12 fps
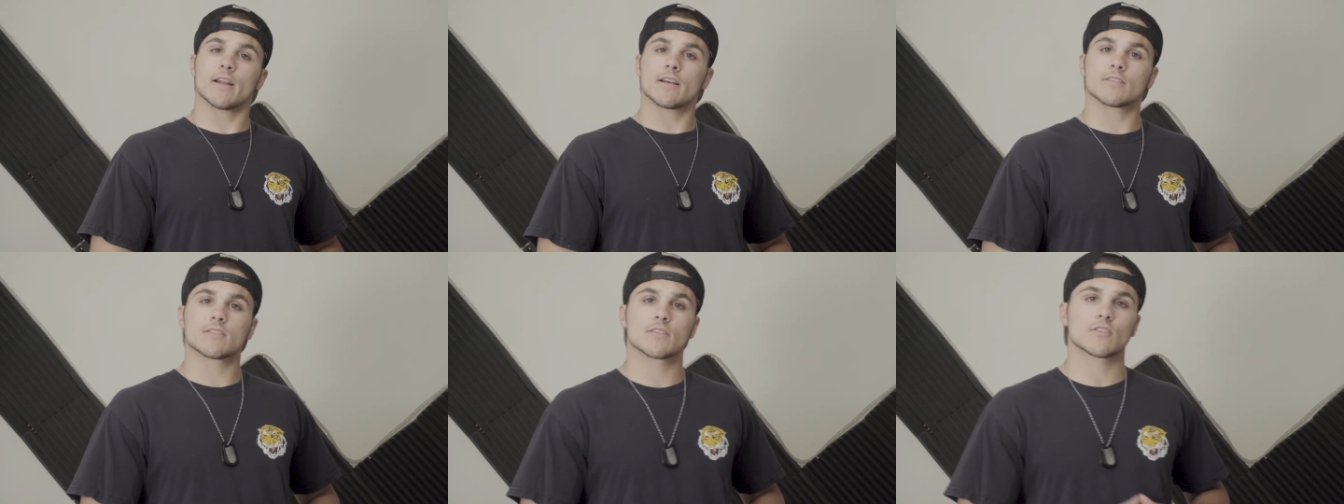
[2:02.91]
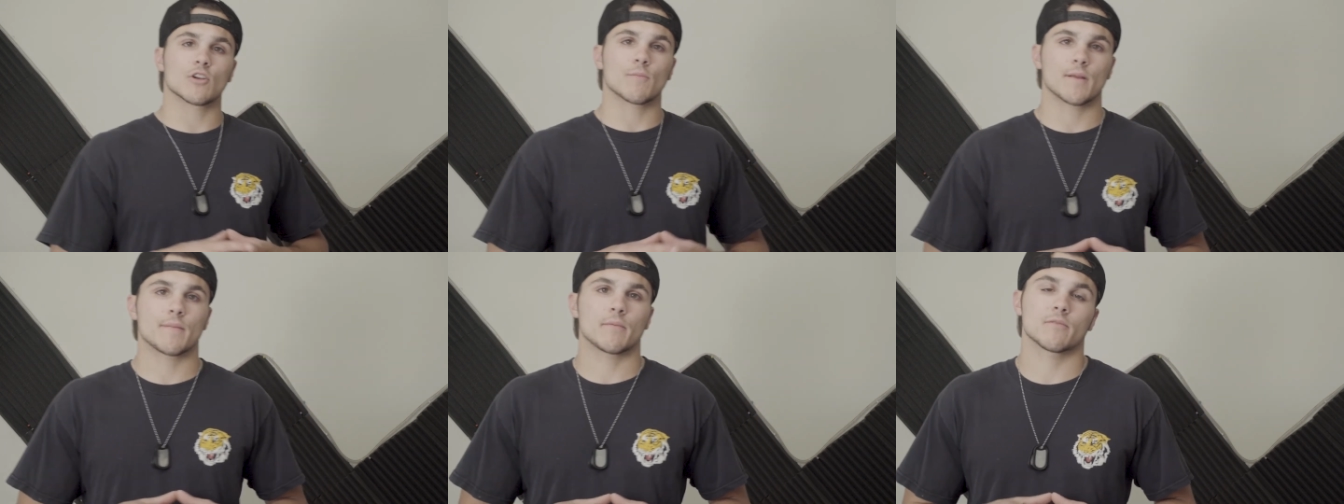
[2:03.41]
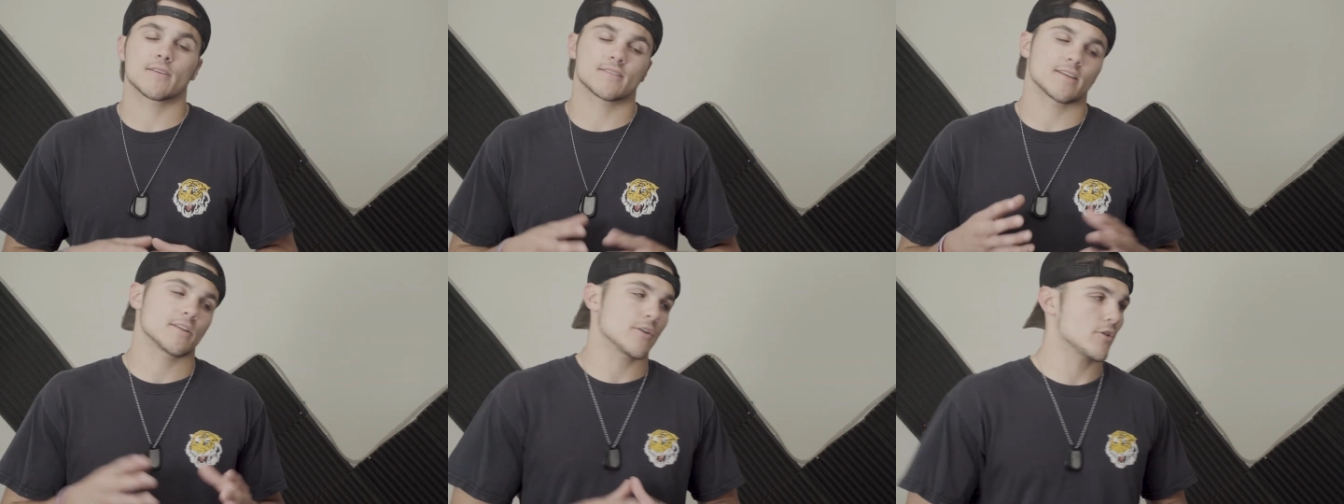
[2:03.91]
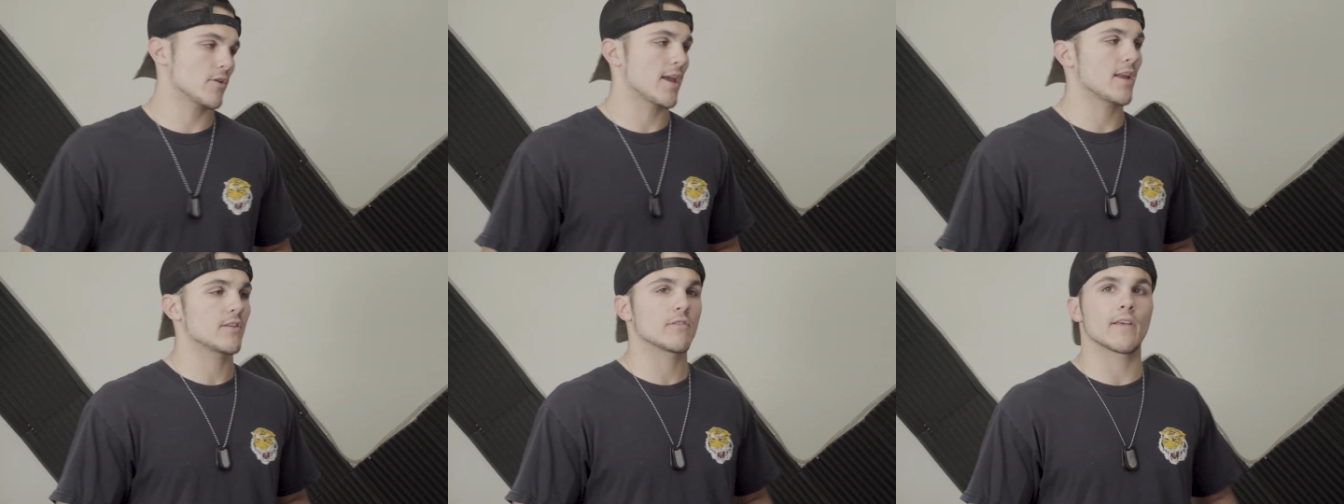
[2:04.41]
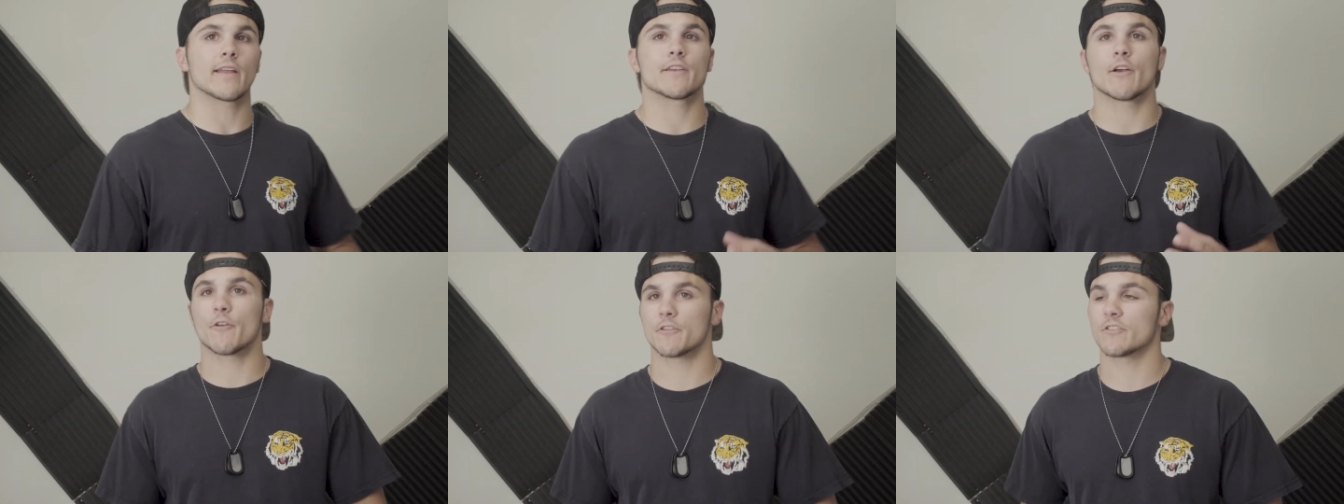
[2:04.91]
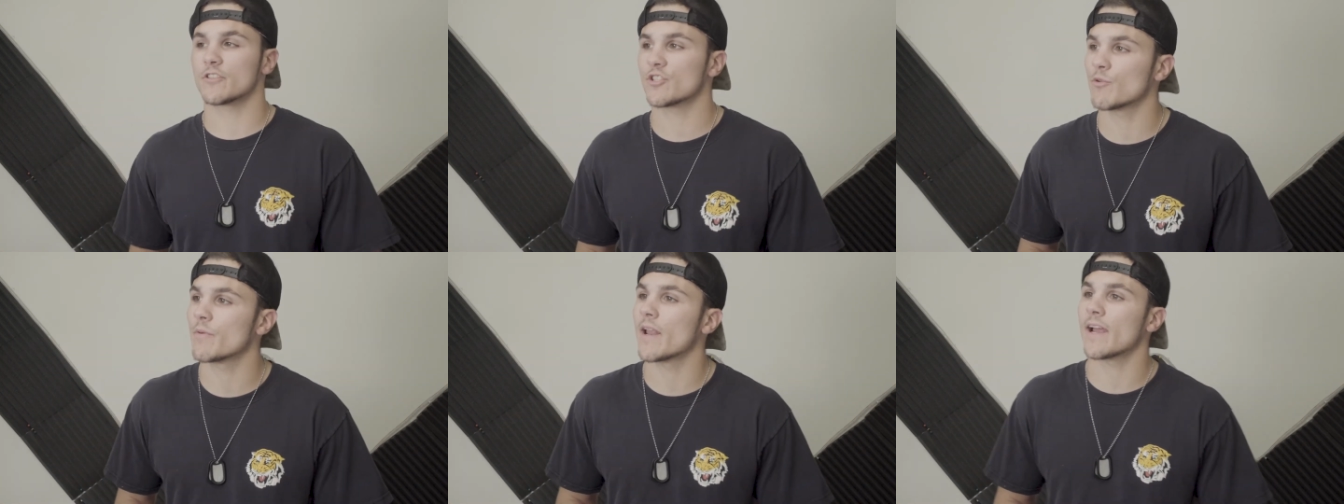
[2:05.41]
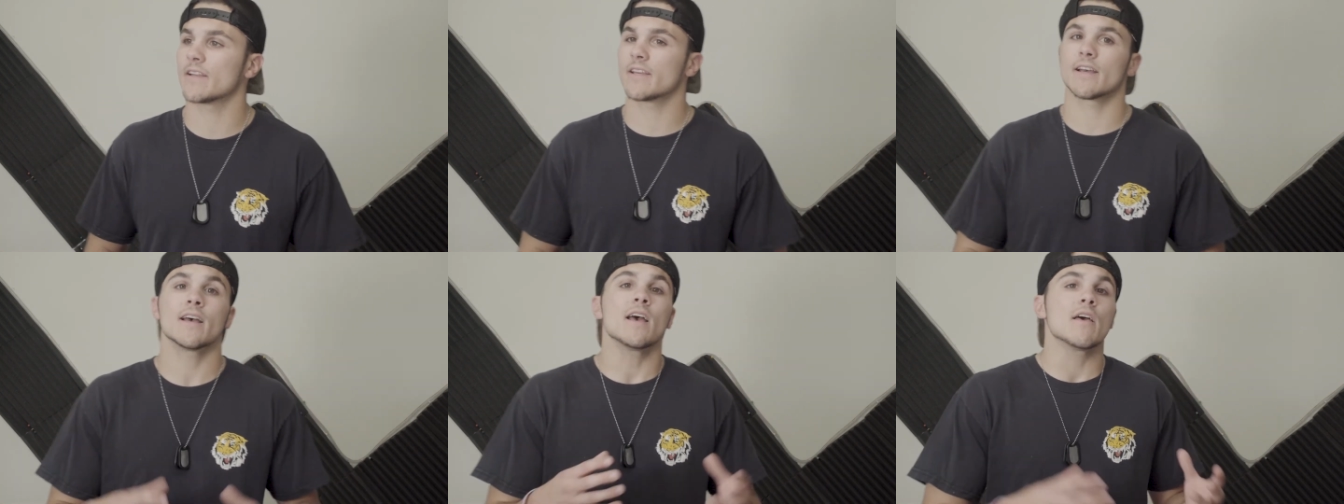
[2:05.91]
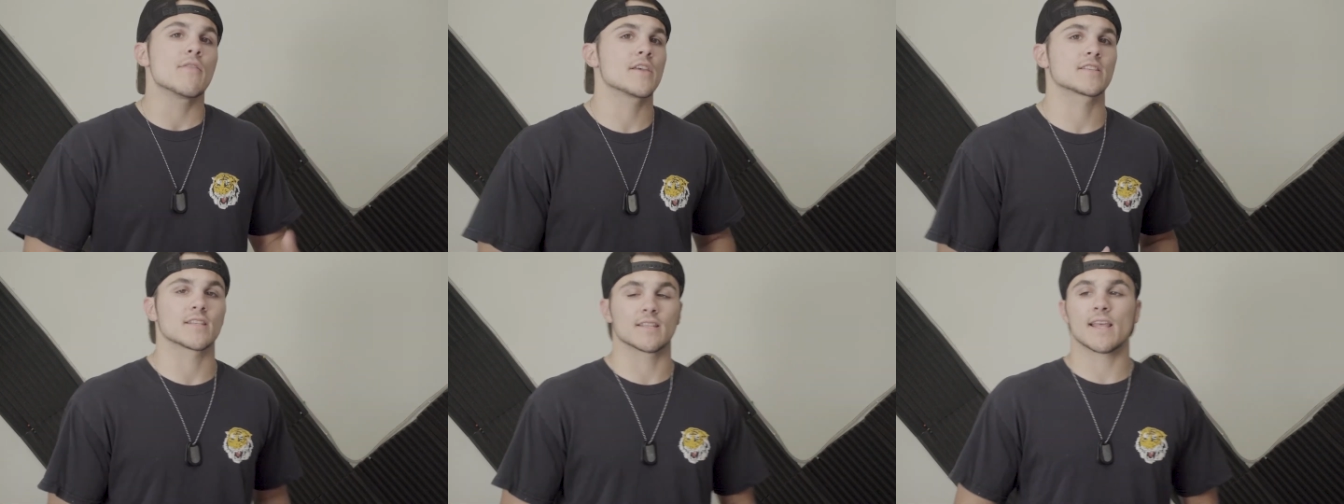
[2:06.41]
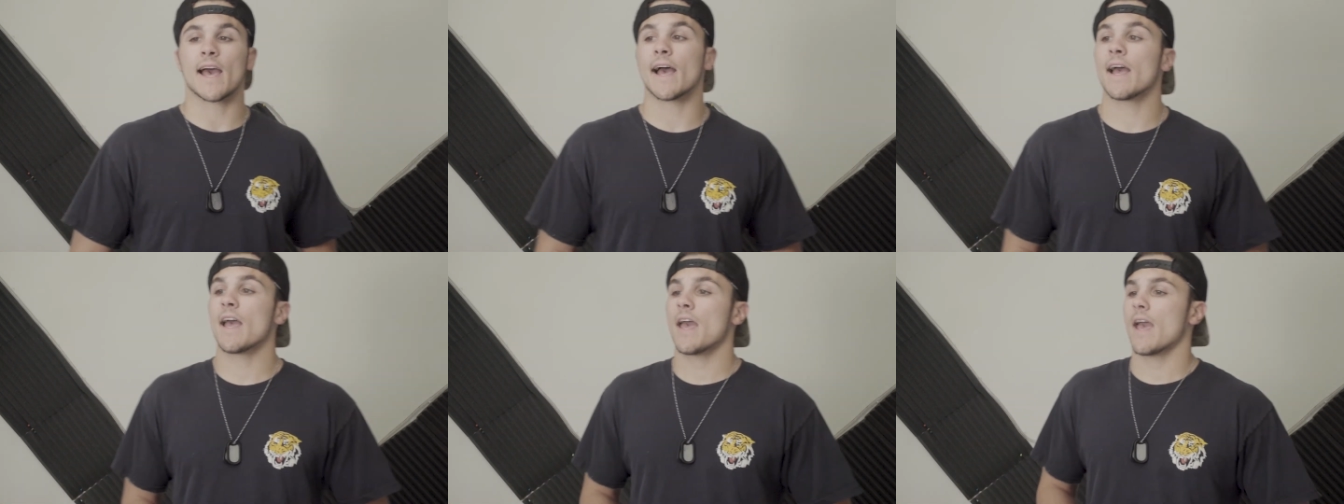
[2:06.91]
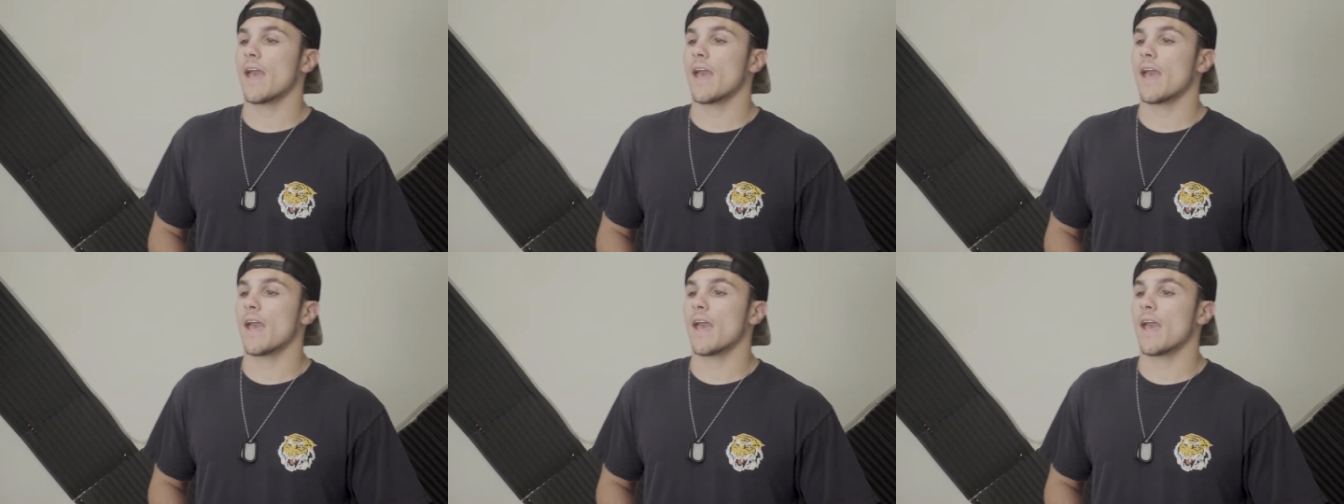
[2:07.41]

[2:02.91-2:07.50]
us, so many people that said, no, you can't do that, no, it's a stupid idea, this and that.